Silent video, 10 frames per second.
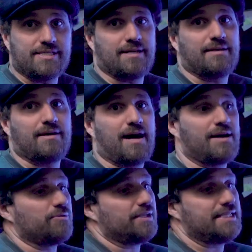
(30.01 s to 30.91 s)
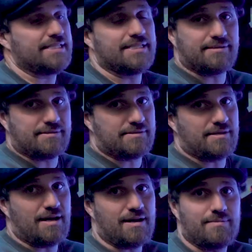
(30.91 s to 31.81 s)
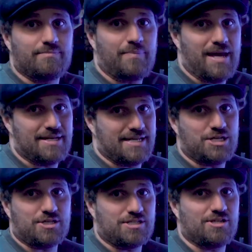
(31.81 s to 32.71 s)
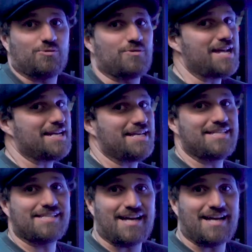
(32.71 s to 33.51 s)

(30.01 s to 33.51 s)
and I really didn't pay attention to the ratings.